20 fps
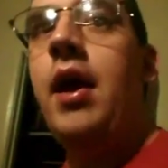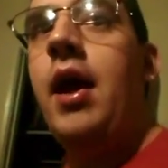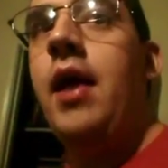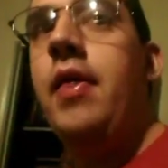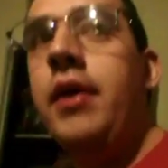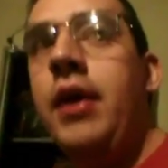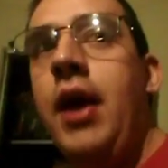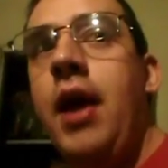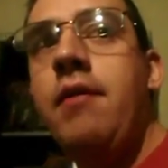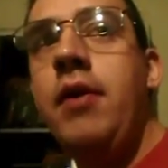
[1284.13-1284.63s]

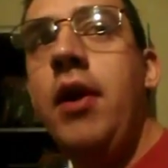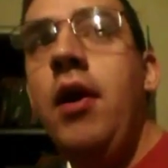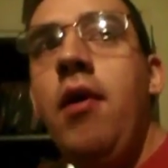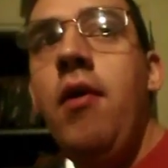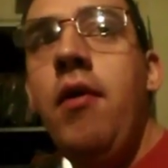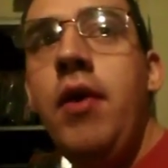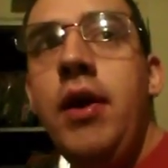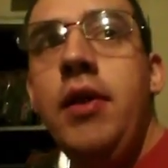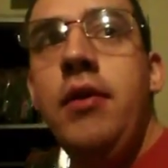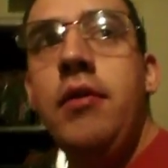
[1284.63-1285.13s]
And then Kevin
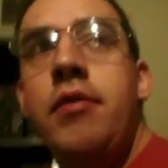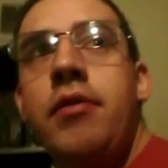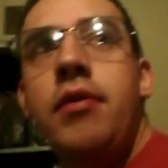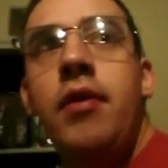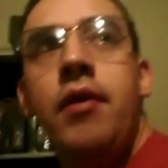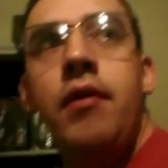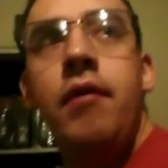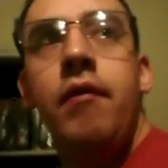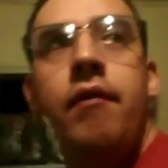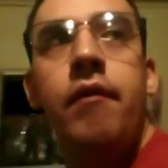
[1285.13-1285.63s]

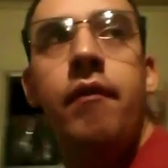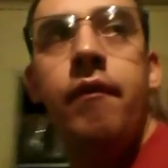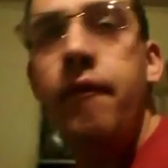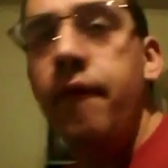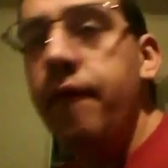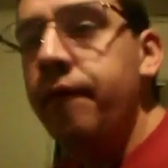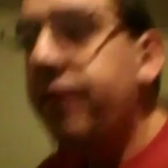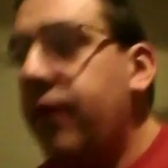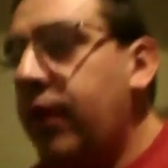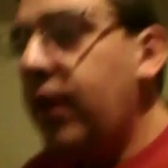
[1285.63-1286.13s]
Owens
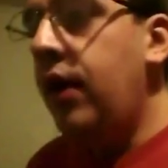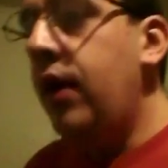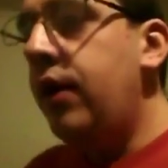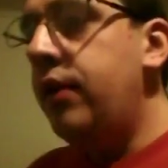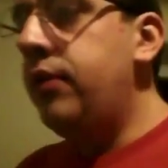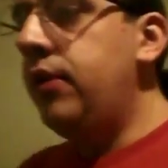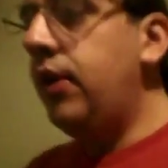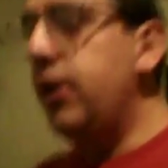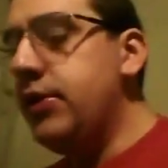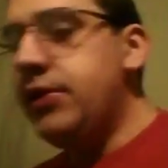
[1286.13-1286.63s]

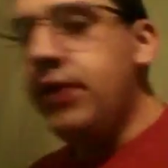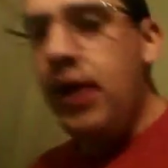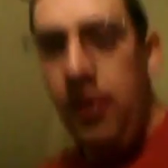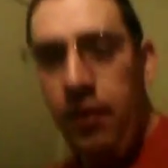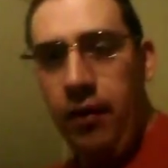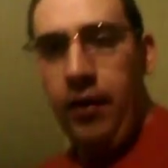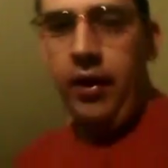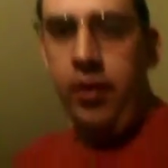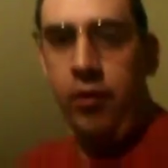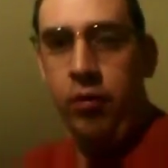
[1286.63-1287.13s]
does
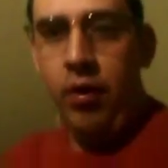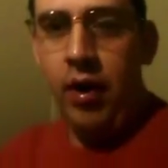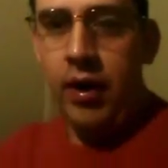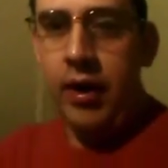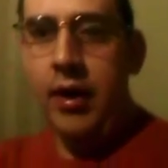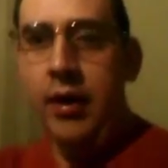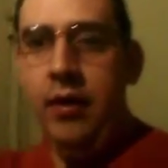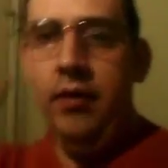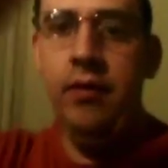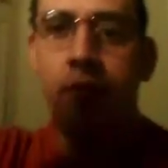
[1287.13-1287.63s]
that, like,
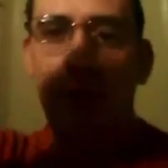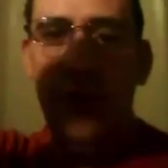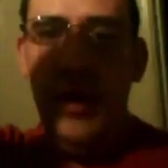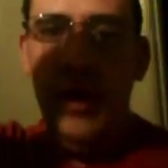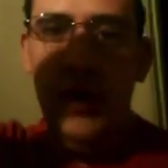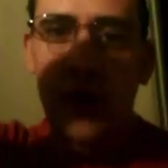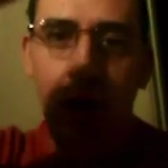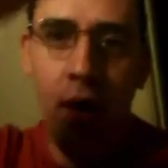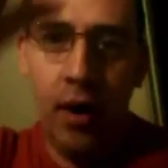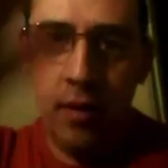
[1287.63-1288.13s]
running
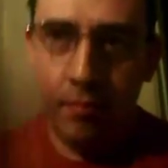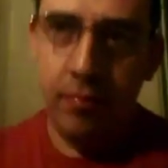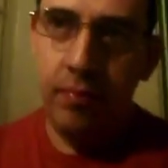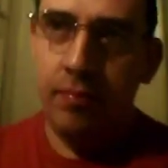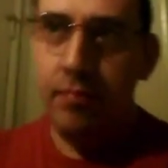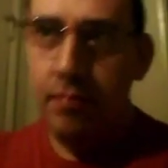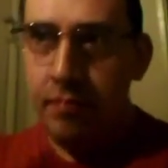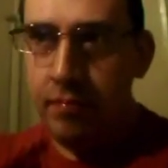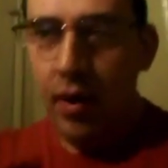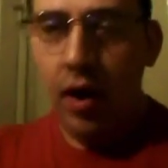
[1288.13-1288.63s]
senton
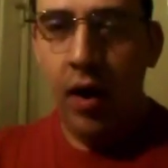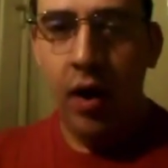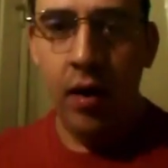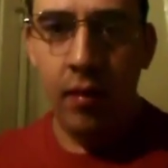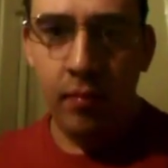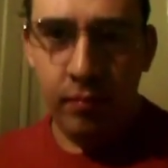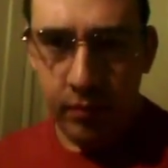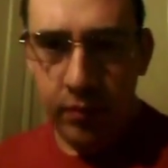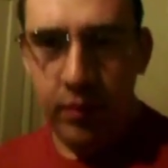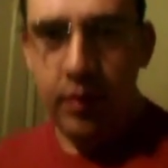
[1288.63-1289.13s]

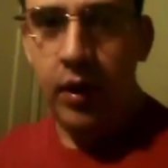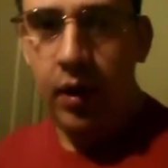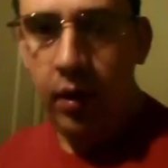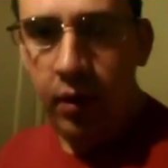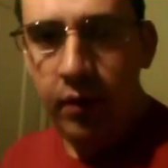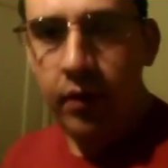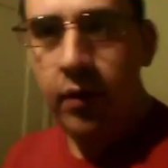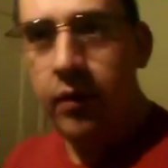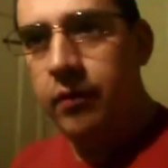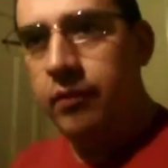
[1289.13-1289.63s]
bomb, you
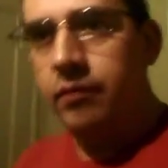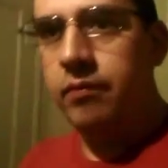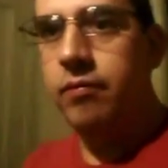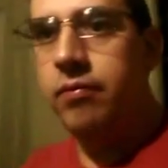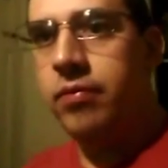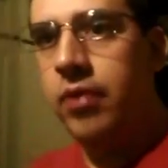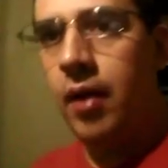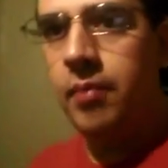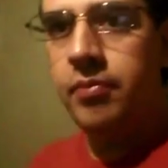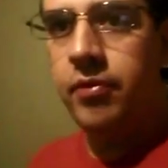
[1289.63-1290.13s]
know,
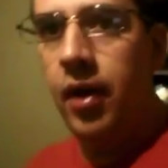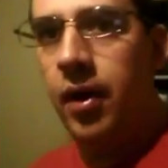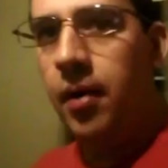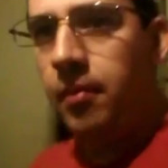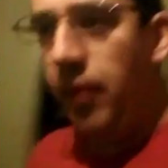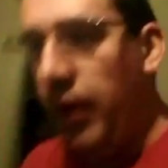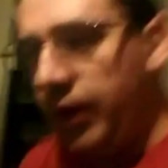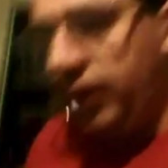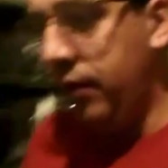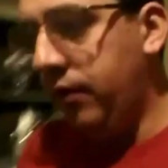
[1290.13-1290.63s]
flops on
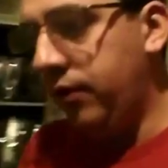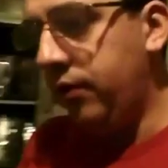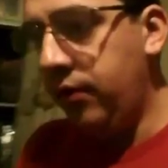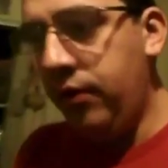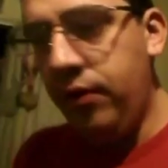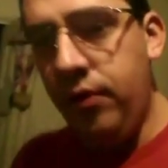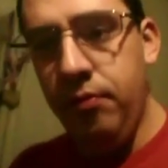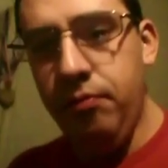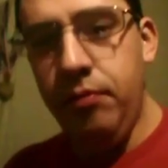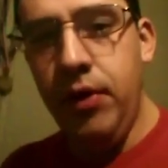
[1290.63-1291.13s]
him like
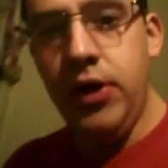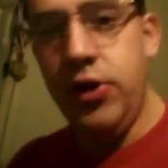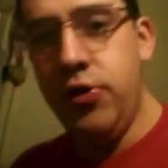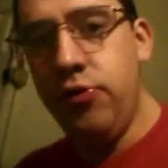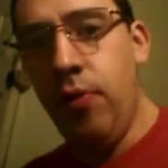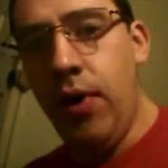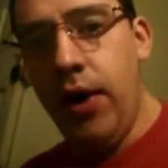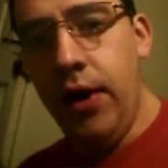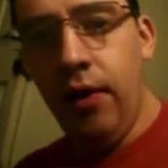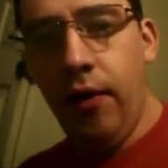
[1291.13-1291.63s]
a
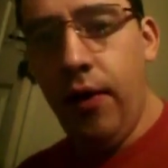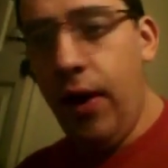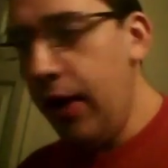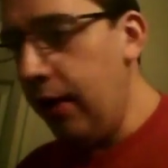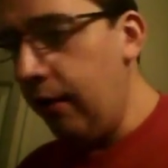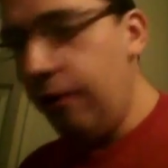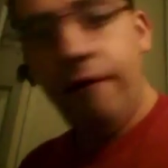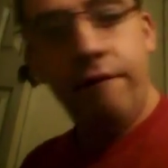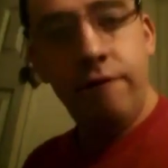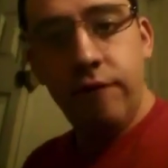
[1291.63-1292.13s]
beach whale.
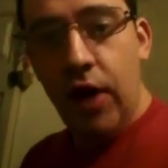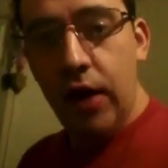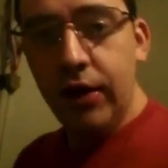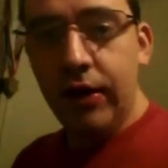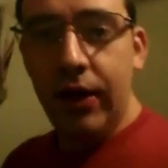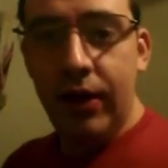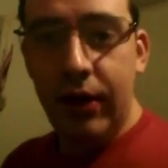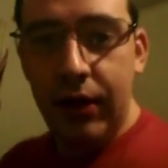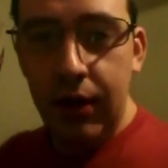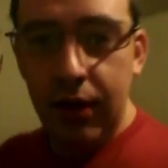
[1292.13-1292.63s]
I don't
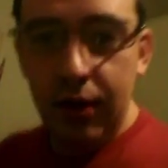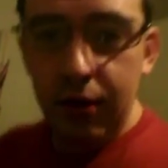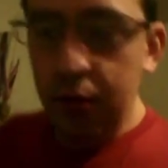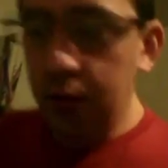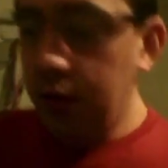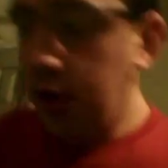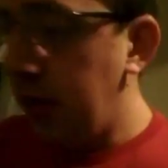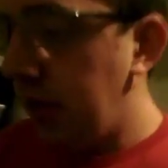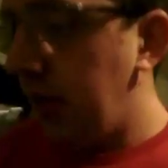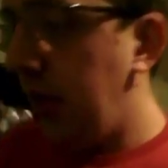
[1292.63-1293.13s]
fucking
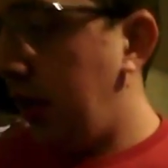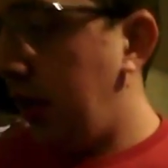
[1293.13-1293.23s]
know.